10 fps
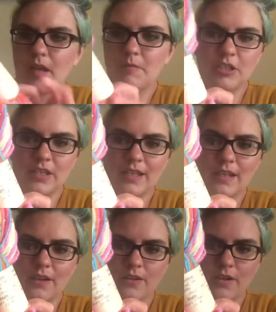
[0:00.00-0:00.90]
I'm just going
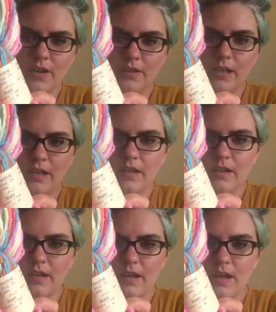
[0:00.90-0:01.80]
to tell you coloring.
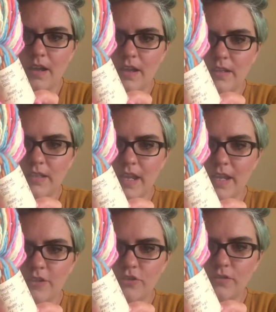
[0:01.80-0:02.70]

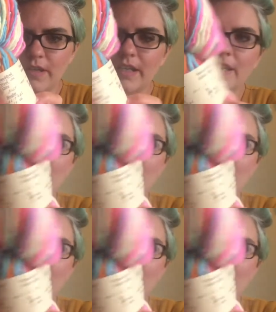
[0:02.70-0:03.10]
Tangerine